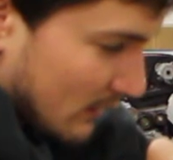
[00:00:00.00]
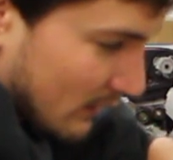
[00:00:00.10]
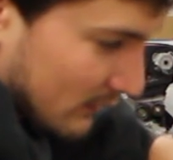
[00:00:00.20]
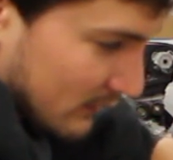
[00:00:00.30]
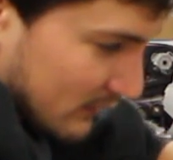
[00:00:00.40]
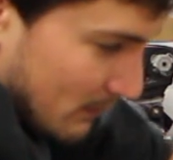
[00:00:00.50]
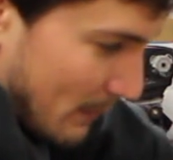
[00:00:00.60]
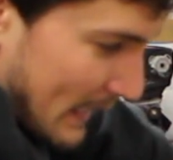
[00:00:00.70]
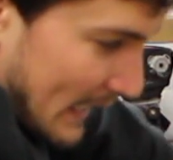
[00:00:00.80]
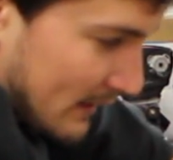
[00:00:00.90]
because it's
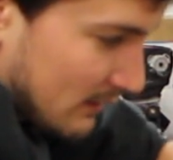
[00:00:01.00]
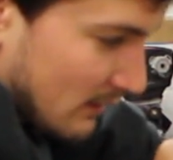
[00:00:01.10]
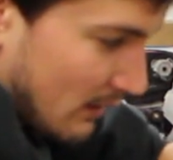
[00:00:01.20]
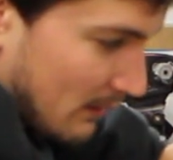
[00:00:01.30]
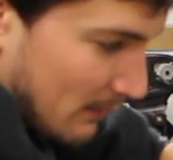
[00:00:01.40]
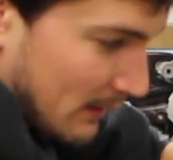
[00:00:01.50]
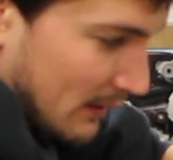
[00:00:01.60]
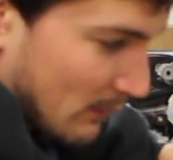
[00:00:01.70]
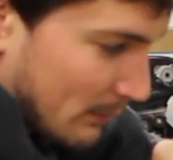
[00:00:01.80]
bad, and then